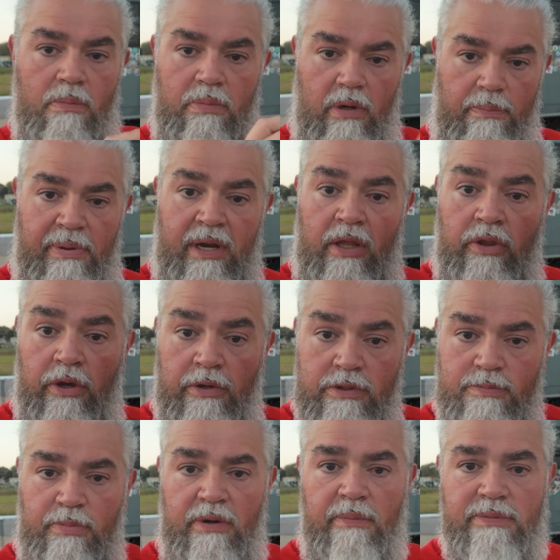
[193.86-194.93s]
Put a pin in
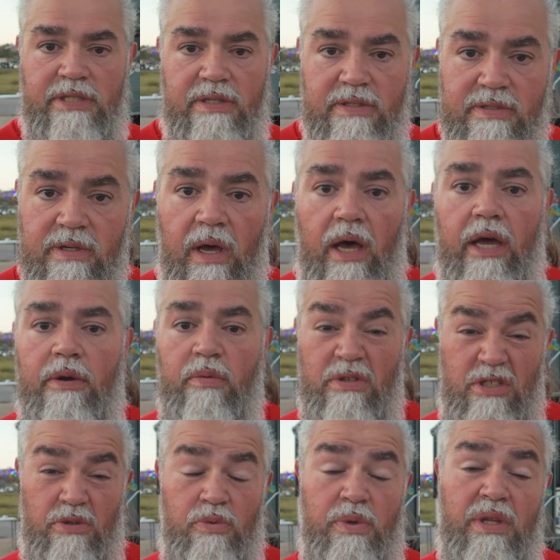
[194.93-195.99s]
those, put them to the side.
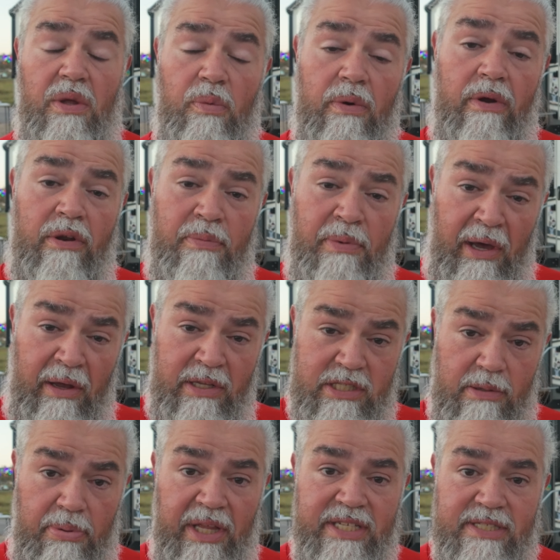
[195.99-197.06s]
What you're really worried about is
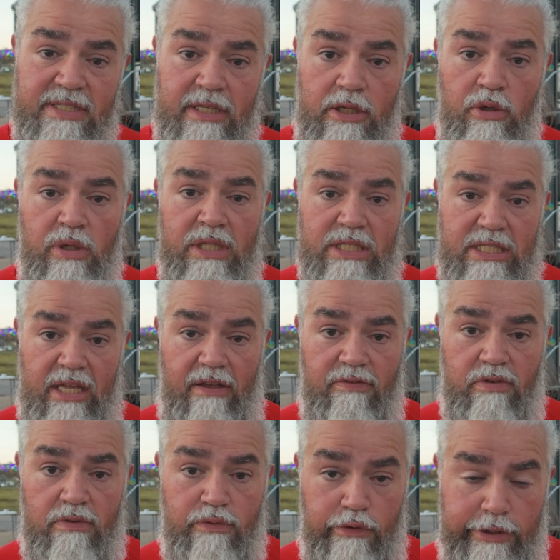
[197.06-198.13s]
the places that you can stay
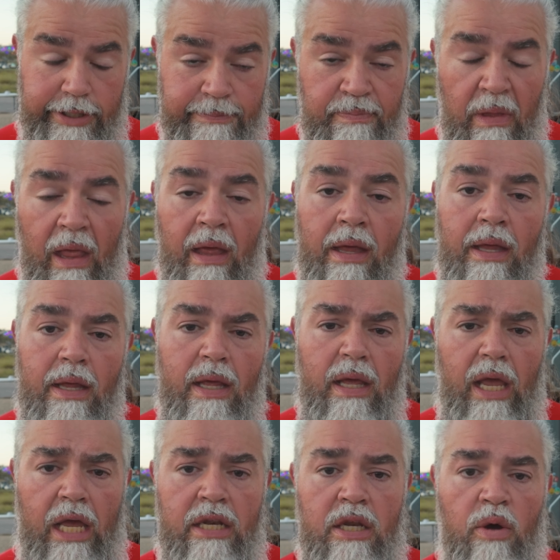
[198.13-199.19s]
for free.
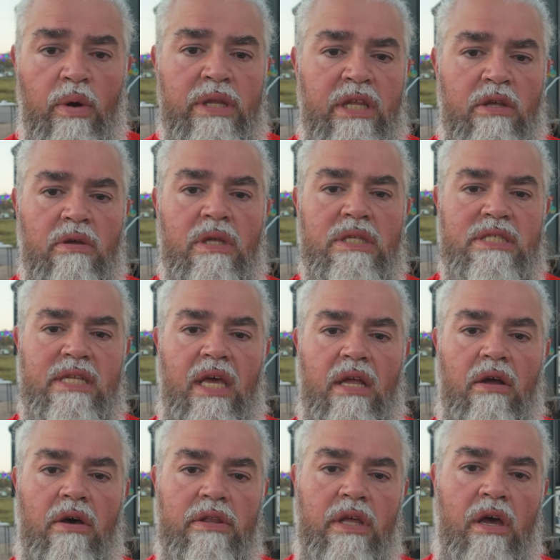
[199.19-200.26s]
And knowing that you can stay at
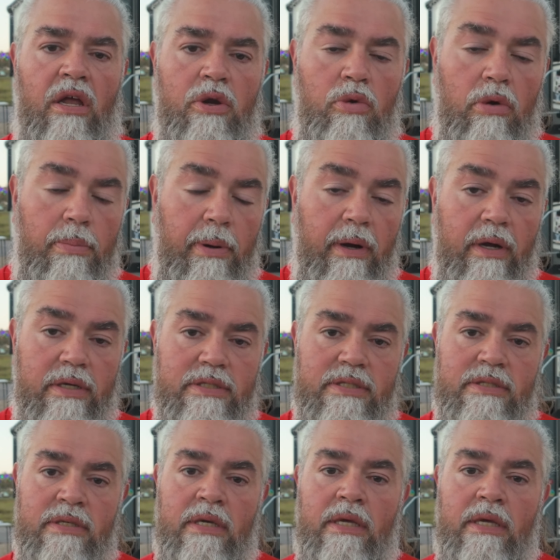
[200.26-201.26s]
all the Encore parks